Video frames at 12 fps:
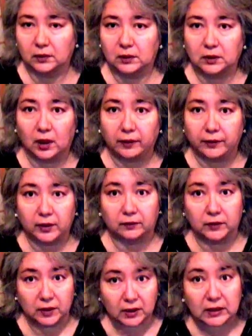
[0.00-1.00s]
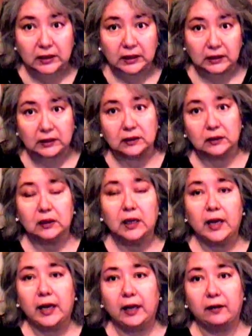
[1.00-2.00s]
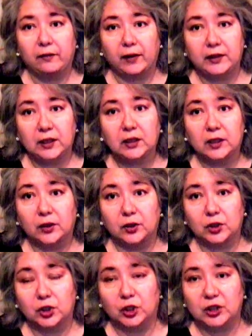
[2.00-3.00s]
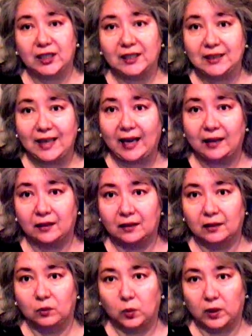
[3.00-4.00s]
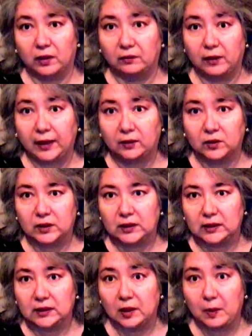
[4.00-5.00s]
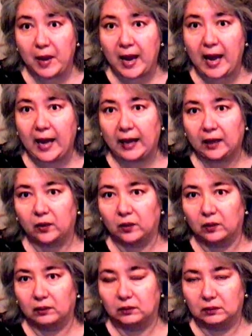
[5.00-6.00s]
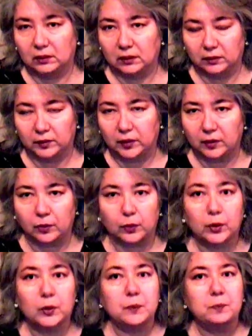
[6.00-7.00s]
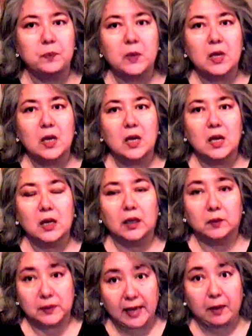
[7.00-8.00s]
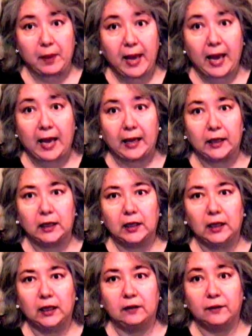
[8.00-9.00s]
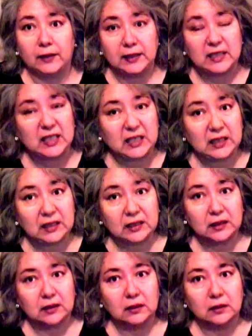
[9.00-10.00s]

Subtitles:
cloth-covered seats. And if I did go to church, I sat in one of the vinyl seats in the back, or another room. It was that bad. And if I sneezed